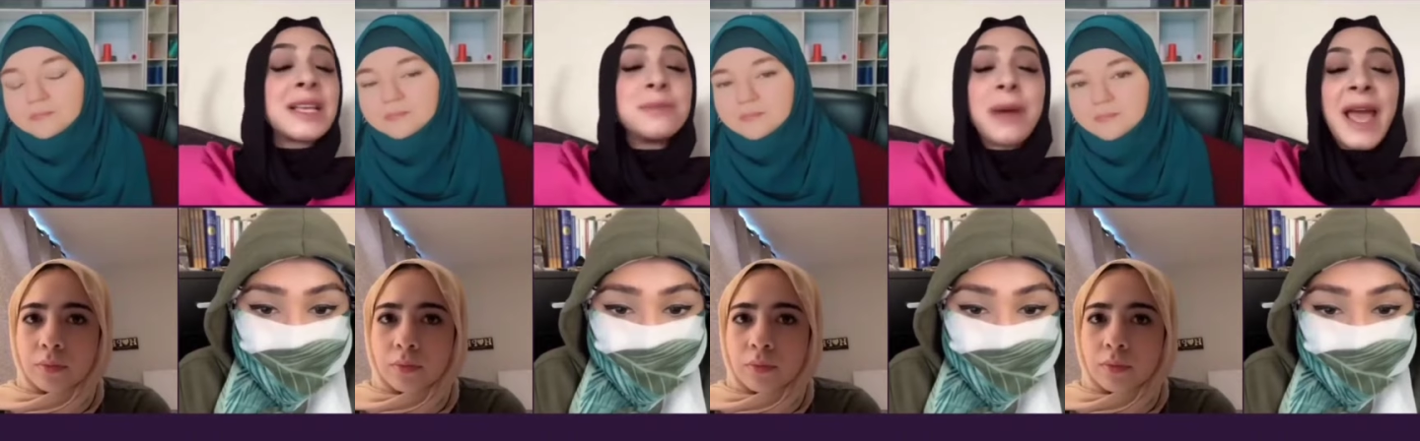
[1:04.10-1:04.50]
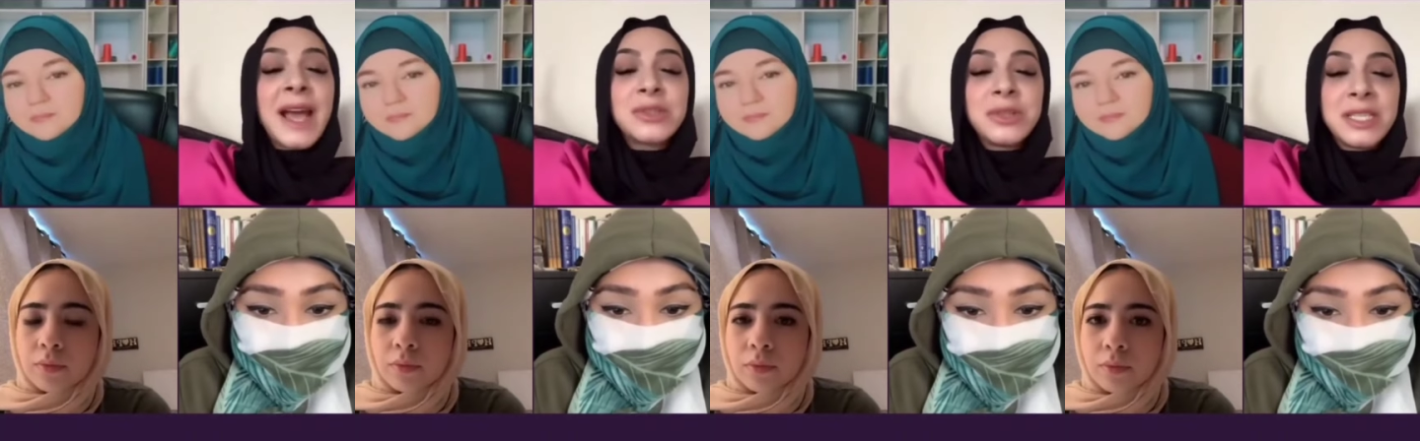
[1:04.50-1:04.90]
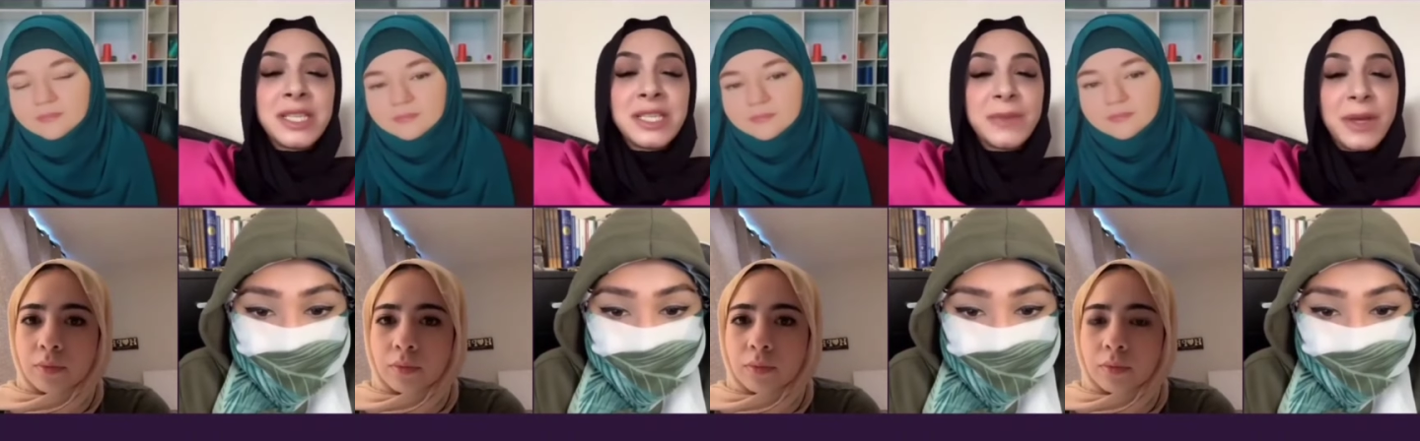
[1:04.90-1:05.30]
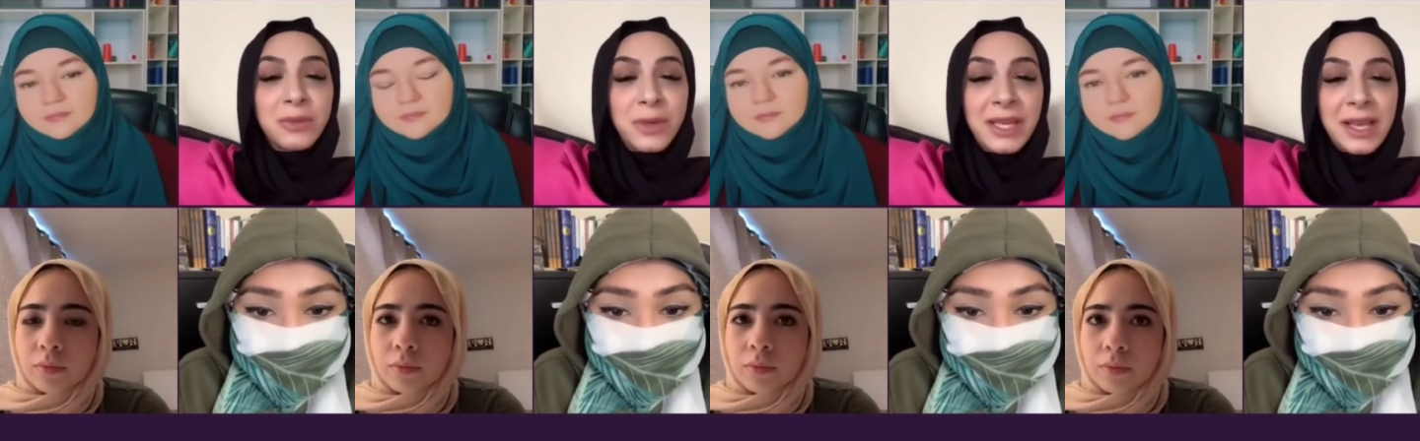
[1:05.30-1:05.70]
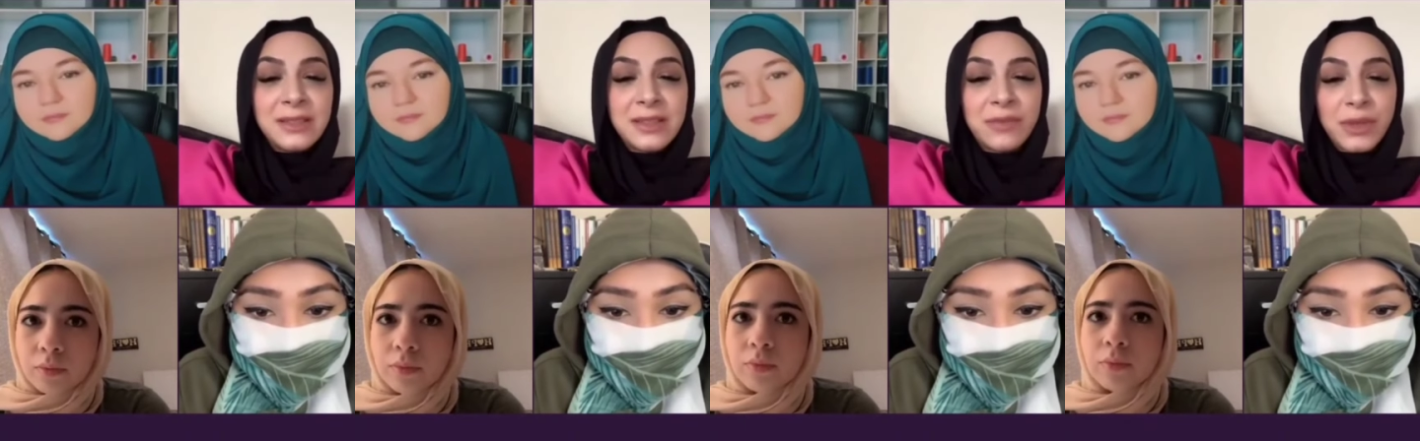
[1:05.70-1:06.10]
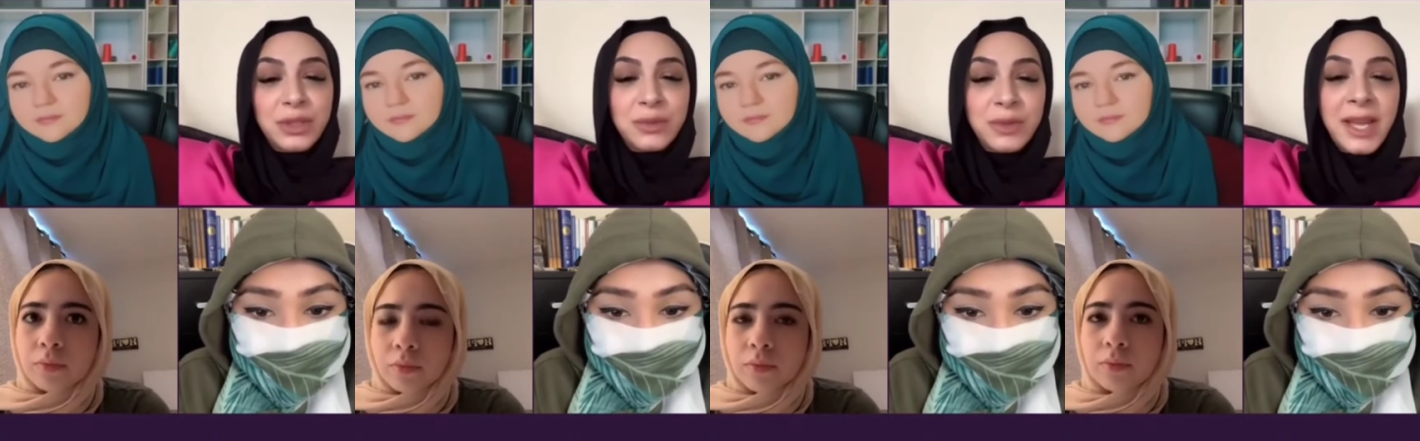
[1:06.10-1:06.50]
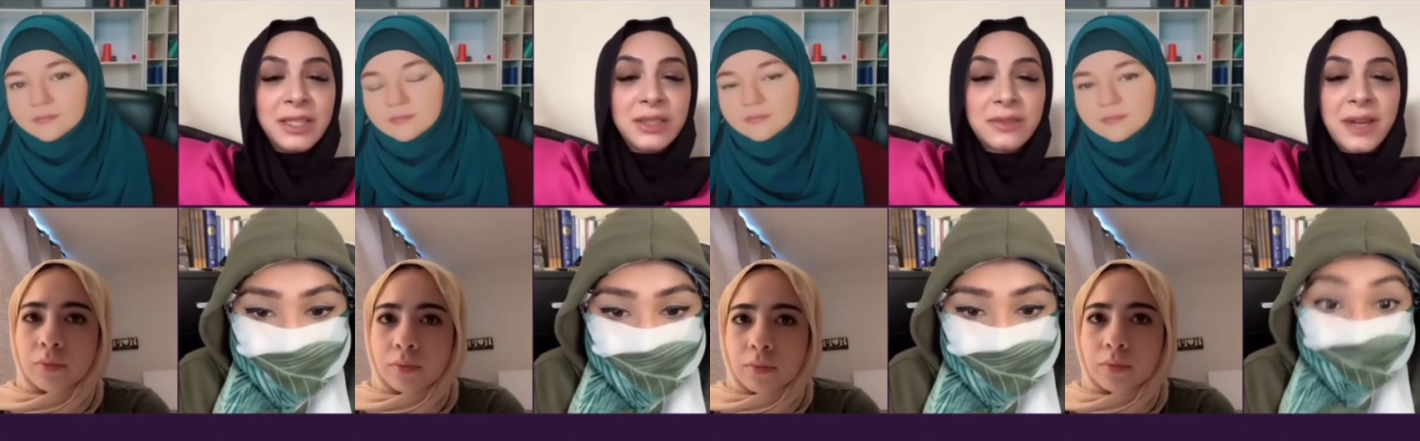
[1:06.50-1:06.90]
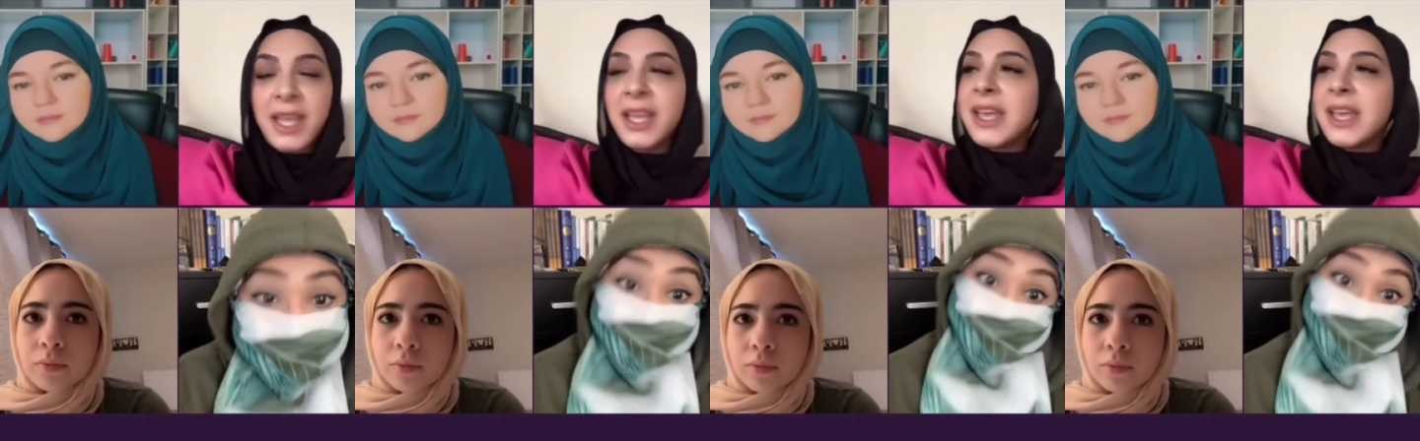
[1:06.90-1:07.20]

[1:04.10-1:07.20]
Speaker 1: because my ex only sees them on the weekends for two nights, right?